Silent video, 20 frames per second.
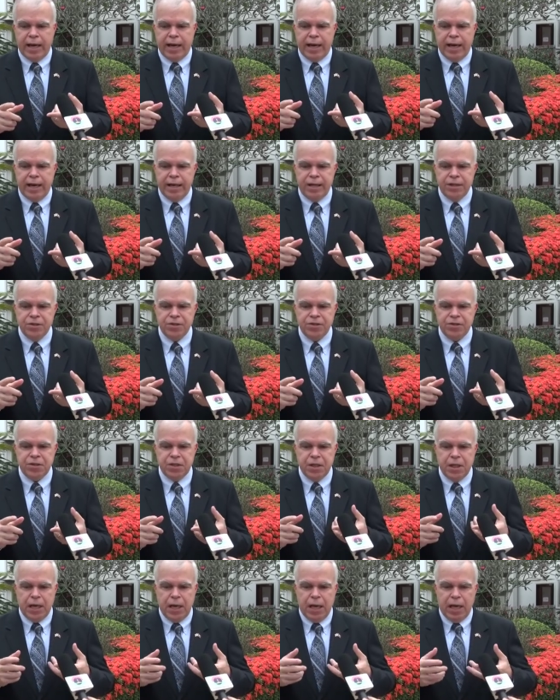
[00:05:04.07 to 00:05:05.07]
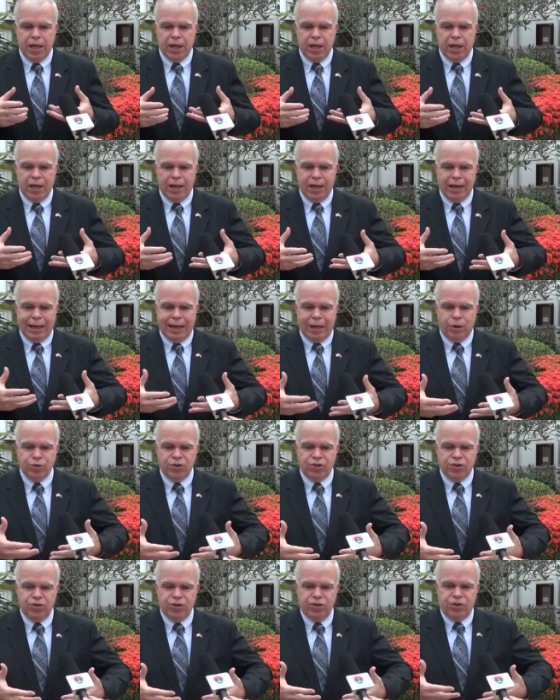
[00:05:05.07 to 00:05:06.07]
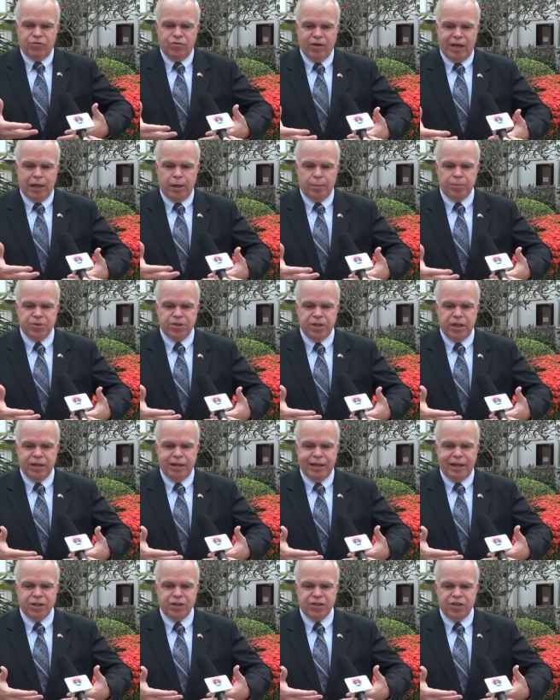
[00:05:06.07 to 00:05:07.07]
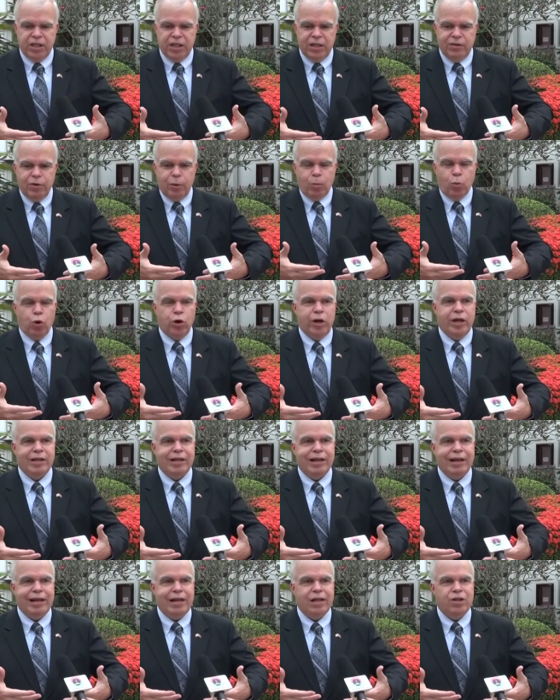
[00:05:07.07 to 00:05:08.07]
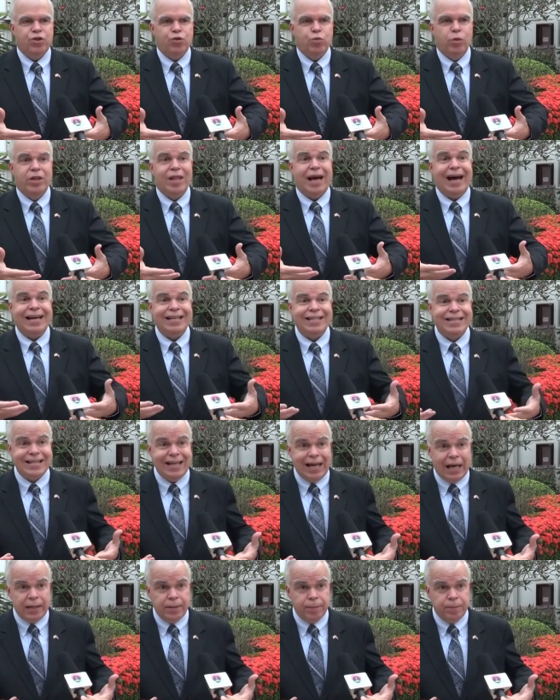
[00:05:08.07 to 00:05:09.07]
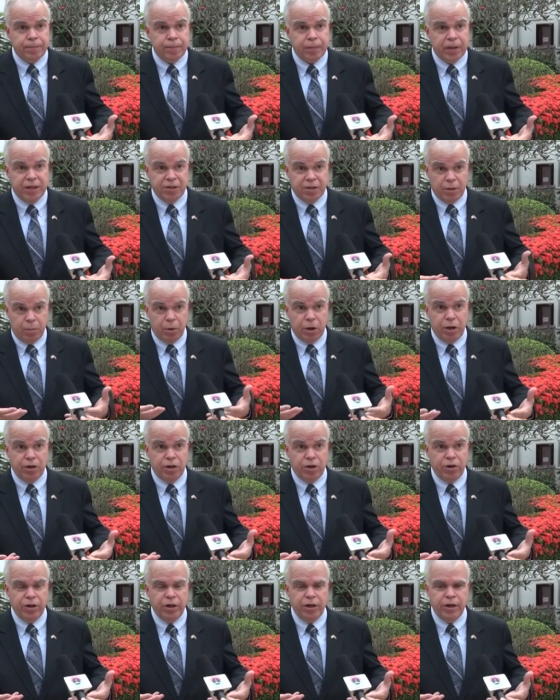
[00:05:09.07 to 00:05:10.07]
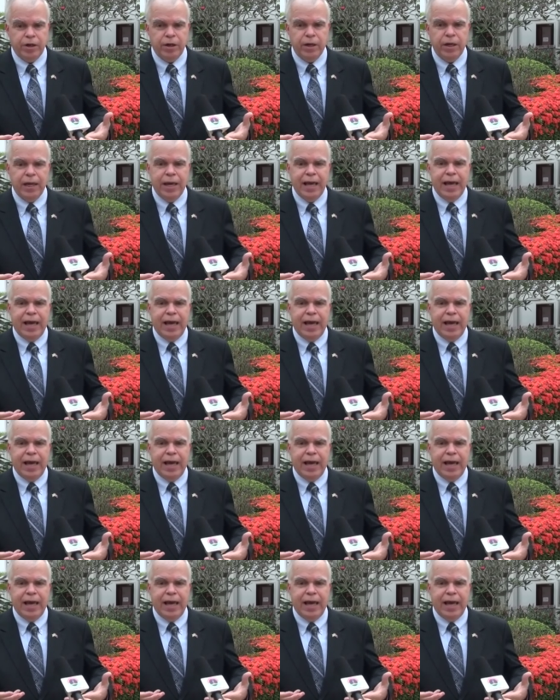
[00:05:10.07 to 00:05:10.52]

as Laos develops and gets even more engaged with ASEAN as a partner here,